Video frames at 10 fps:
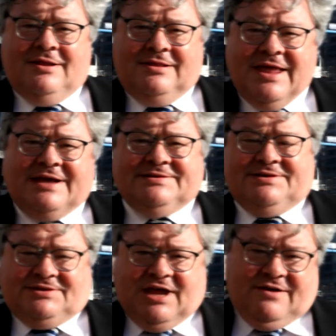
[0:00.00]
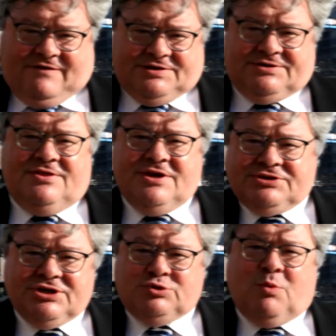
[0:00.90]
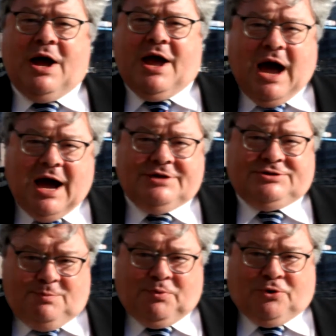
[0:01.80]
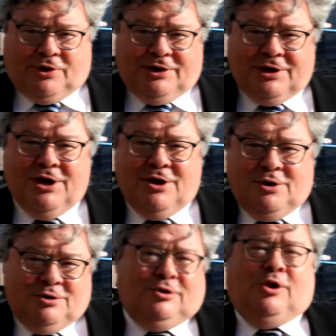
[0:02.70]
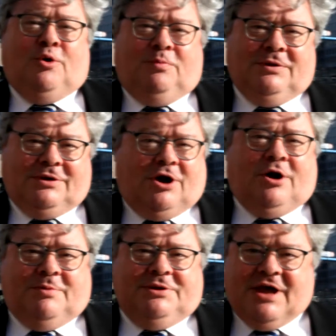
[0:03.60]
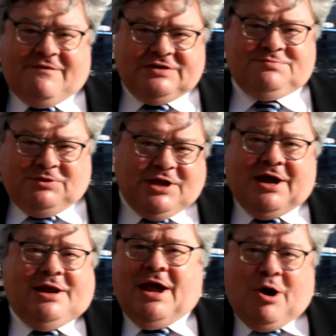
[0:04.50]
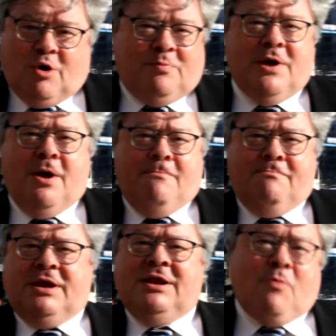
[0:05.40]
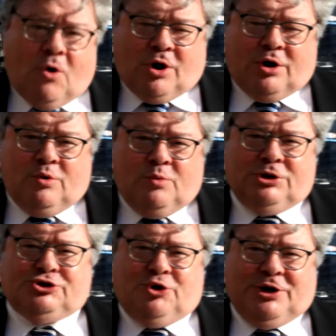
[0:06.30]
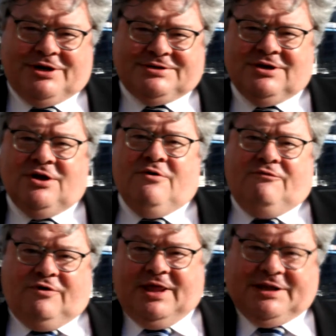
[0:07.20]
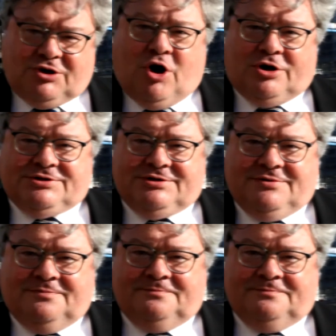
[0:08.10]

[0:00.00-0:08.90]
let's divest. This is why I support Global Carbon Divestment Day, and I hope many more will join us for that cause.